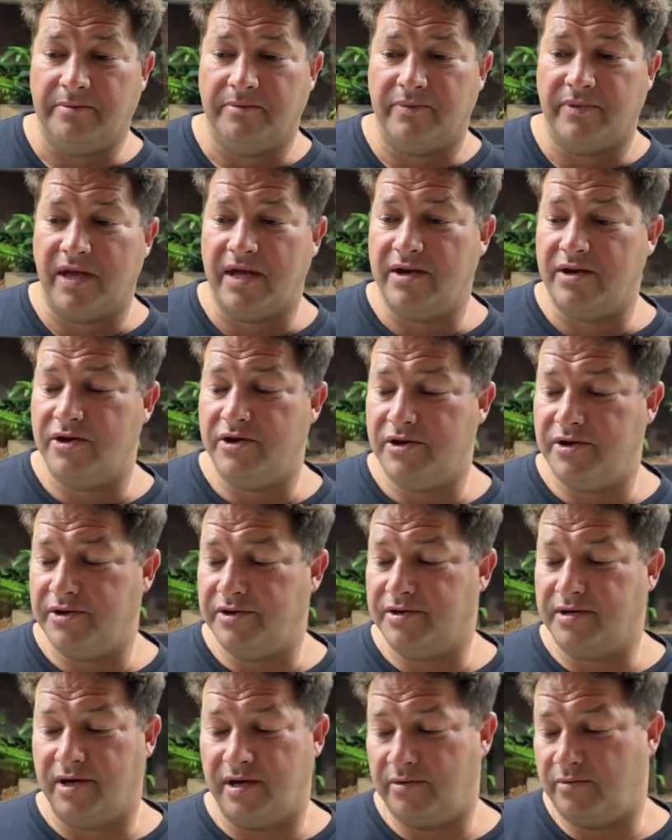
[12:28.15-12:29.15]
they
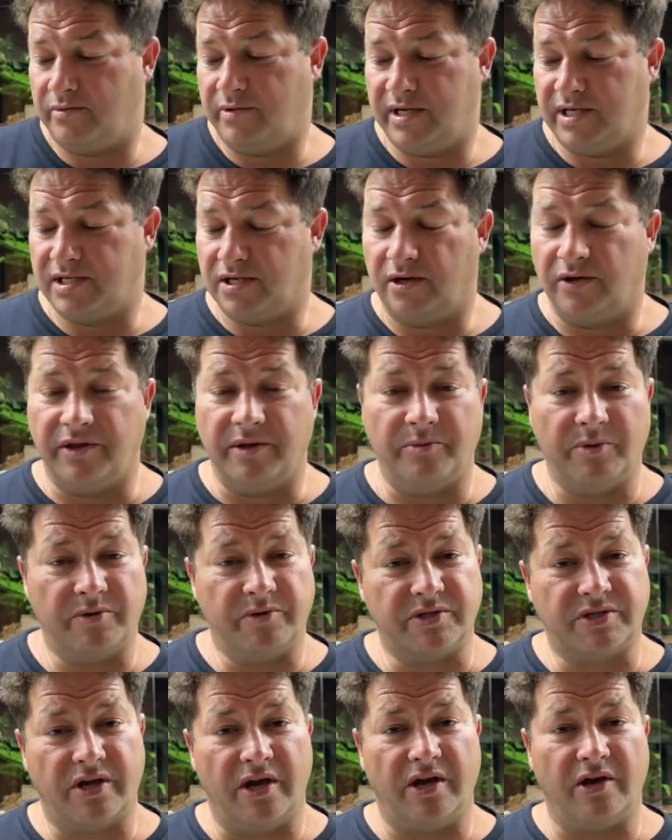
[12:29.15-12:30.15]
heard, we told them what
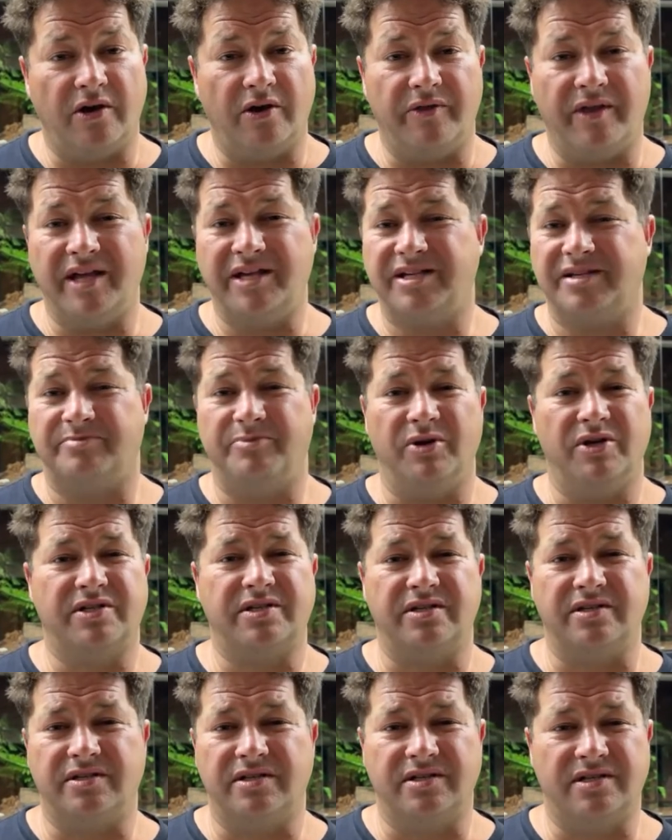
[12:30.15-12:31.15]
was going on. They just
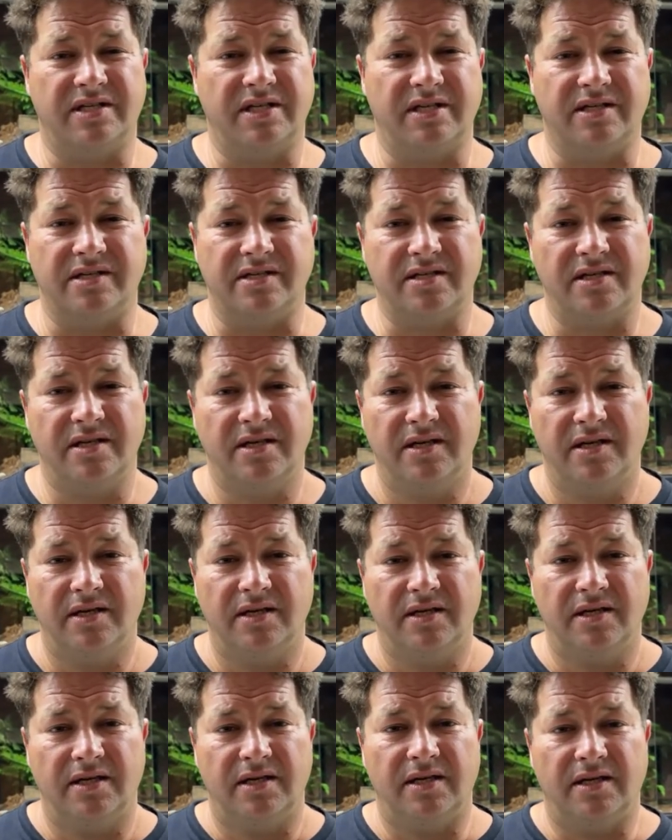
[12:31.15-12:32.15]
burst into tears.
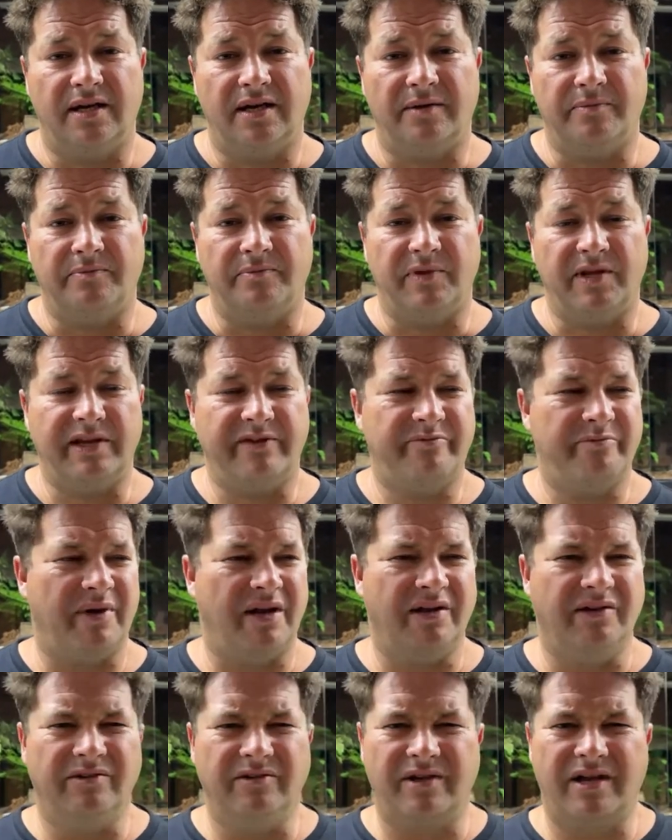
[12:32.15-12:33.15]
Even my
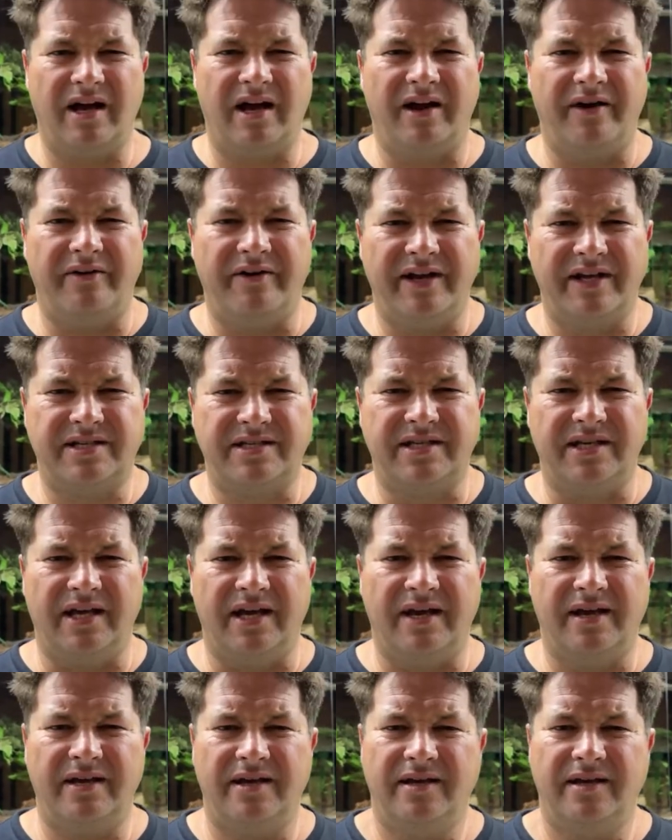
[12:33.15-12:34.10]
little guy, Rexy,